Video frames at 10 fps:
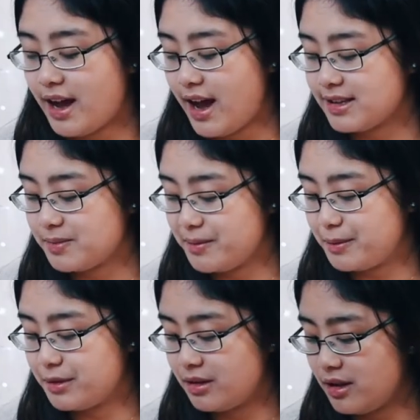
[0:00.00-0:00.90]
asked
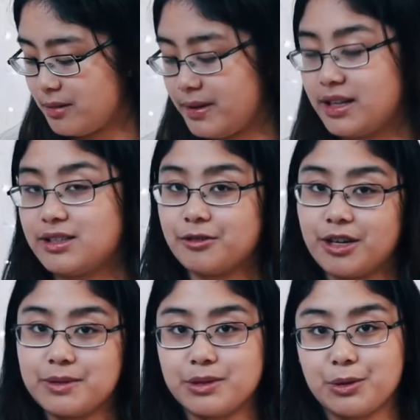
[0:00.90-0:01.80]
people on my
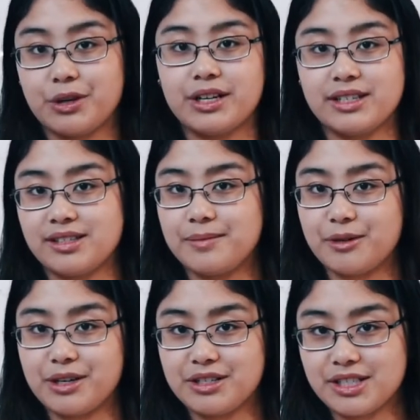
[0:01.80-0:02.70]
Instagram story to send me
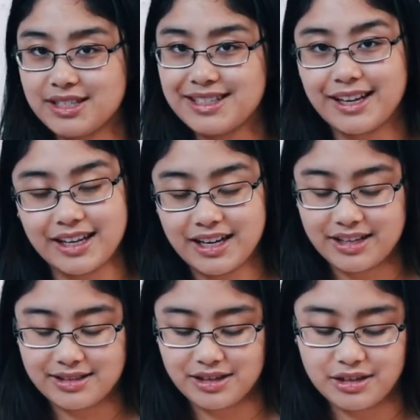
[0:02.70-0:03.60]
questions that I can
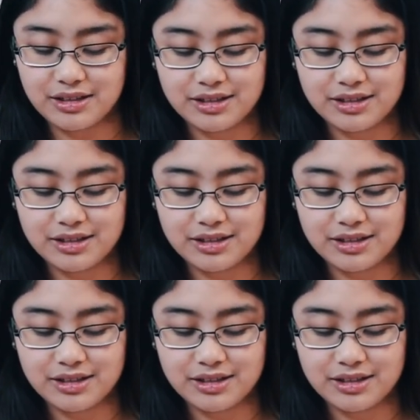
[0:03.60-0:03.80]
answer,